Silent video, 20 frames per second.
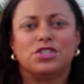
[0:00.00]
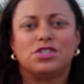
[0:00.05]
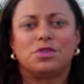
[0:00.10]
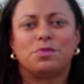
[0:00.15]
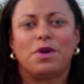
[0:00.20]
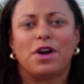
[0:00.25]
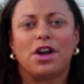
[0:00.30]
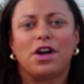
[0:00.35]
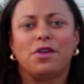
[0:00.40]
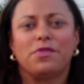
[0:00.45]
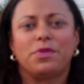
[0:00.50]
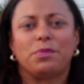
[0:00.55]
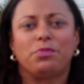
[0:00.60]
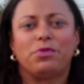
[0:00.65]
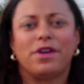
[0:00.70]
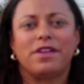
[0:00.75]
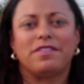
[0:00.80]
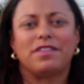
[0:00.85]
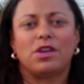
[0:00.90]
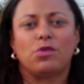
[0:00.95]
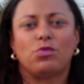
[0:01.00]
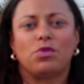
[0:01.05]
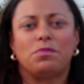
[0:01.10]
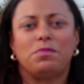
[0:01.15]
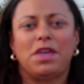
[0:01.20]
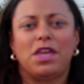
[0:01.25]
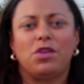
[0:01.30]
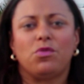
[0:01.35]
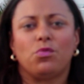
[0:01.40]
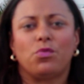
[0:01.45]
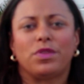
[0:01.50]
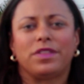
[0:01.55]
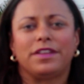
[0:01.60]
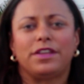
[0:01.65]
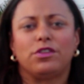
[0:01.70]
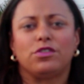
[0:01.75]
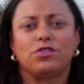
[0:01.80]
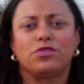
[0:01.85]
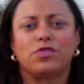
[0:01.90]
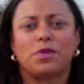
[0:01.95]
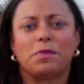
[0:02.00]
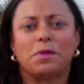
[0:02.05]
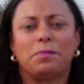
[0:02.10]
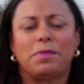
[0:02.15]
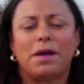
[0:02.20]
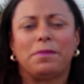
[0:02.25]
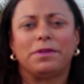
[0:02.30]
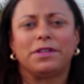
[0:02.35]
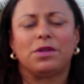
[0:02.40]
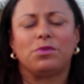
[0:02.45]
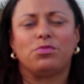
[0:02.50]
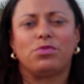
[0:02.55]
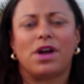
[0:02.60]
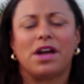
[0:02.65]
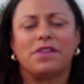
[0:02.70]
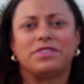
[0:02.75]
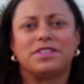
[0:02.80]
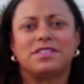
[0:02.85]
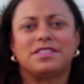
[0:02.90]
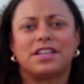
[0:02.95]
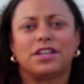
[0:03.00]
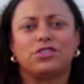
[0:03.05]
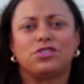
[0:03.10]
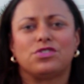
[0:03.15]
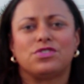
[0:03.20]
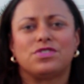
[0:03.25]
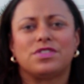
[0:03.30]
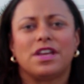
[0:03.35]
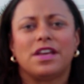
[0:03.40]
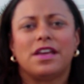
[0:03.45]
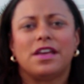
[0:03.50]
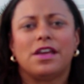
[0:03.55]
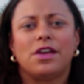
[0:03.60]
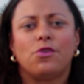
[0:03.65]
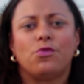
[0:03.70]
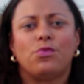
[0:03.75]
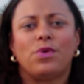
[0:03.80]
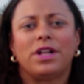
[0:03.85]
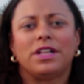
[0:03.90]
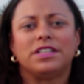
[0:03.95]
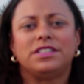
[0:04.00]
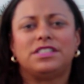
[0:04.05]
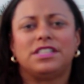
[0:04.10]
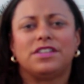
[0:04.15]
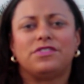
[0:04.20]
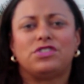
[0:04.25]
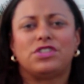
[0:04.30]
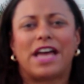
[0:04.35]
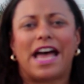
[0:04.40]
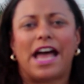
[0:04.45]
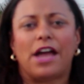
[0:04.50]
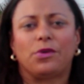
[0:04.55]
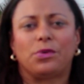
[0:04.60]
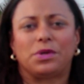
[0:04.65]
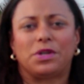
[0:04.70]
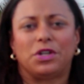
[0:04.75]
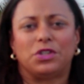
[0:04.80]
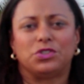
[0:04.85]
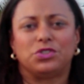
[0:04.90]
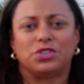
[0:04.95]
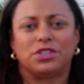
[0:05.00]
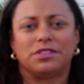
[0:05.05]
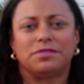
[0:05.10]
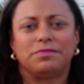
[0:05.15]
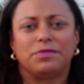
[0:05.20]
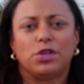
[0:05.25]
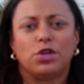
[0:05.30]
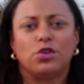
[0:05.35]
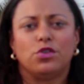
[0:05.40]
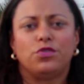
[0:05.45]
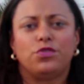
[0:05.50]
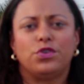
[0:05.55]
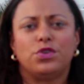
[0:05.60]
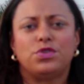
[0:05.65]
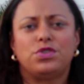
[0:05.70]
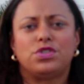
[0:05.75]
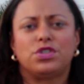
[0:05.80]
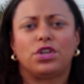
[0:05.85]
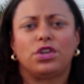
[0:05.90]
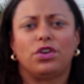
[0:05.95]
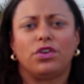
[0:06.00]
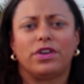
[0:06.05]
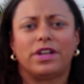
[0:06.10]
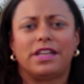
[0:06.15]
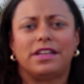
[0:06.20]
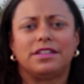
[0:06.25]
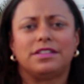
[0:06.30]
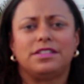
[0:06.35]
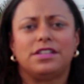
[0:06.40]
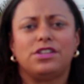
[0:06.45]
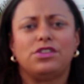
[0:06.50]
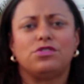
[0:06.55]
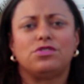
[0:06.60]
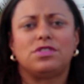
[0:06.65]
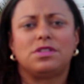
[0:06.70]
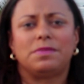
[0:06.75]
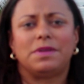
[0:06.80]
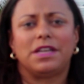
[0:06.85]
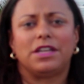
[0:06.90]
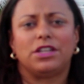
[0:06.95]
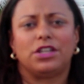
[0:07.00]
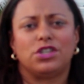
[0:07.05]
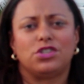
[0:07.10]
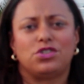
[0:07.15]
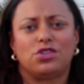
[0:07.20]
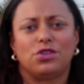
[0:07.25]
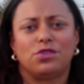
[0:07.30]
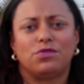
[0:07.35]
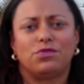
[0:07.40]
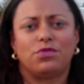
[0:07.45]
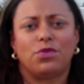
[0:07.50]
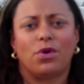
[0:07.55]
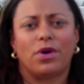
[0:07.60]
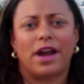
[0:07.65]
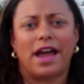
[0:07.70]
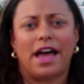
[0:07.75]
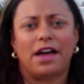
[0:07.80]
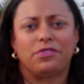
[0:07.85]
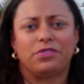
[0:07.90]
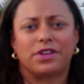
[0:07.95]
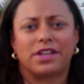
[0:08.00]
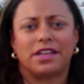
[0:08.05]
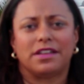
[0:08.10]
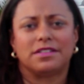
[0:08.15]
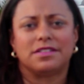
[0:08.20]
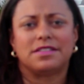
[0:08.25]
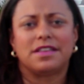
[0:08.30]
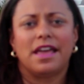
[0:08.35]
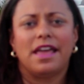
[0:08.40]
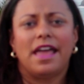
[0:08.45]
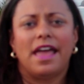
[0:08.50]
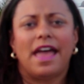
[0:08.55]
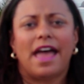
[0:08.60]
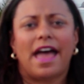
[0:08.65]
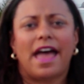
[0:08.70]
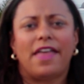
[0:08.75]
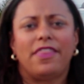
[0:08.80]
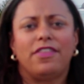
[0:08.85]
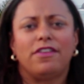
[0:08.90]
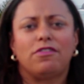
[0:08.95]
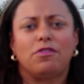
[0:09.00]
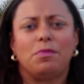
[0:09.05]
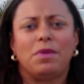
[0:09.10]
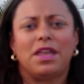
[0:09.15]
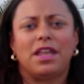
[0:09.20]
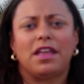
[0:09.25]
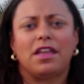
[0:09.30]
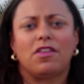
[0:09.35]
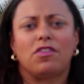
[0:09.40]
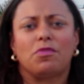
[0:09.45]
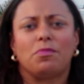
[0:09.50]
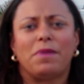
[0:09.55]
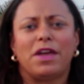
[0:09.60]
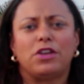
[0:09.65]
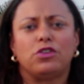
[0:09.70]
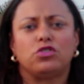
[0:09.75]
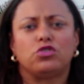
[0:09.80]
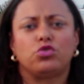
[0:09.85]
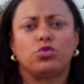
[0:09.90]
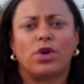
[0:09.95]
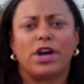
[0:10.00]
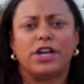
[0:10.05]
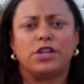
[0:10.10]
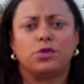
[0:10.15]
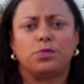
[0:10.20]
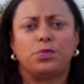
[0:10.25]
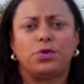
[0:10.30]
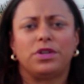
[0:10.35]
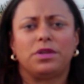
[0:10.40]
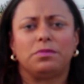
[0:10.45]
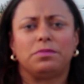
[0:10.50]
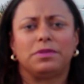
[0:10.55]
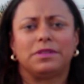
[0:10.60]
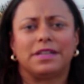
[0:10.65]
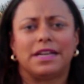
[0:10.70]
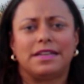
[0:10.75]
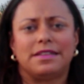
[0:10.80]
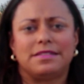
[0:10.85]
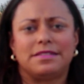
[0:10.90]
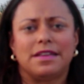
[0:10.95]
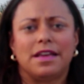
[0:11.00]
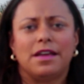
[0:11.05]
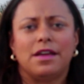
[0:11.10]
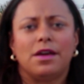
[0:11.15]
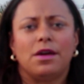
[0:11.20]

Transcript: Tomorrow, the President will meet with leaders from the public and private sectors relative to agriculture. Food security continues to be an issue for Africans, and this meeting is meant to try to put in place